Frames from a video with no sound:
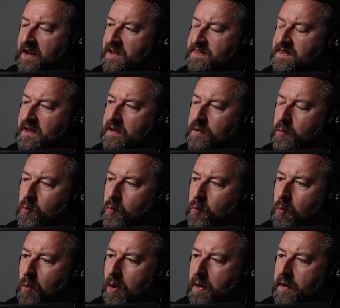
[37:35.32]
And I think
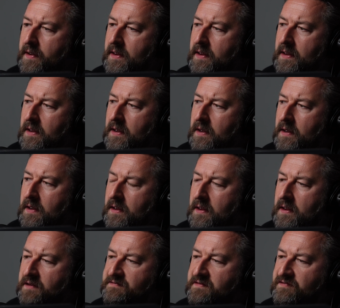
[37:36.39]
why
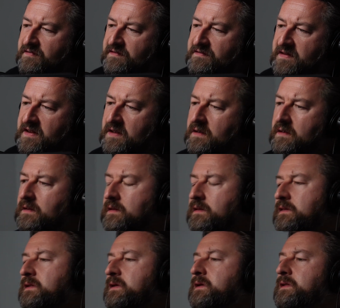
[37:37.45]
it's interesting
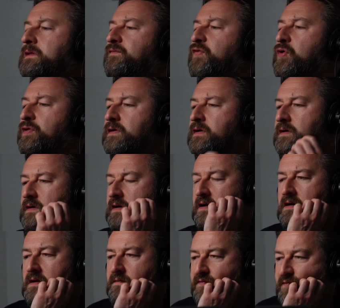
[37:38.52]
that you've got a
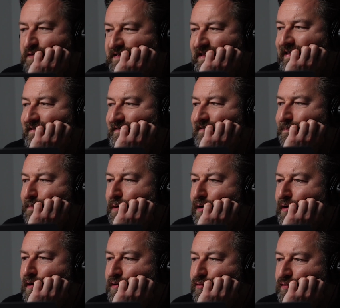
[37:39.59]
kind of, should we say, a
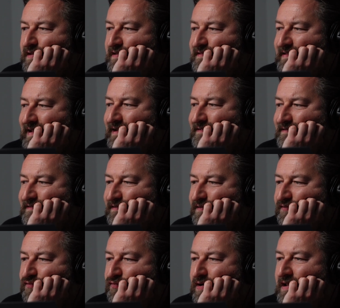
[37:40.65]
spy or an intelligence
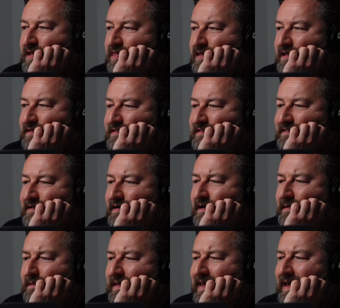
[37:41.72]
officer running things is,
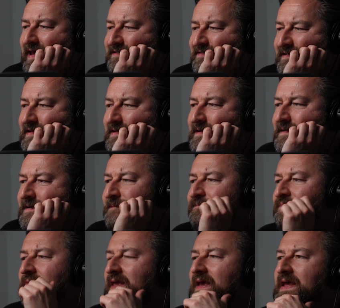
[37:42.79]
I guess,
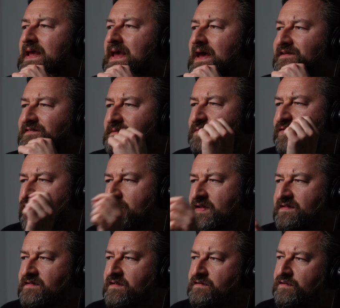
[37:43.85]
he has some sort of
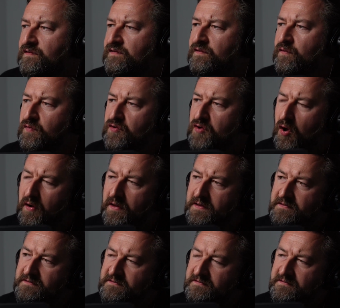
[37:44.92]
institutional
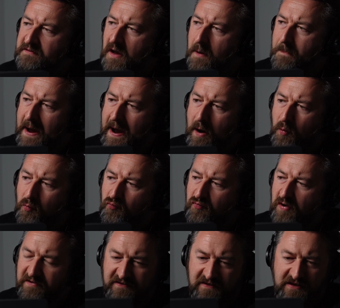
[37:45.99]
knowledge about
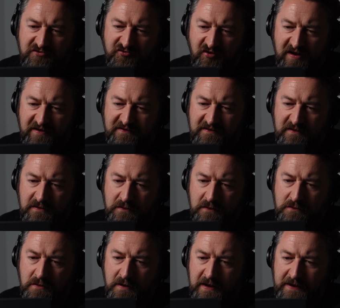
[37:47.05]
Russian interests in
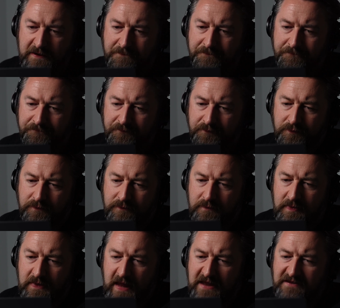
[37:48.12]
Ukraine.
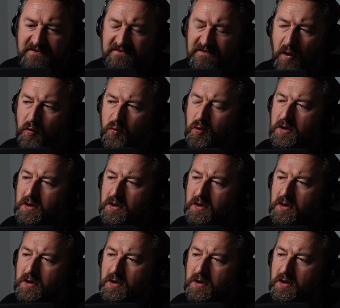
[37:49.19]
And so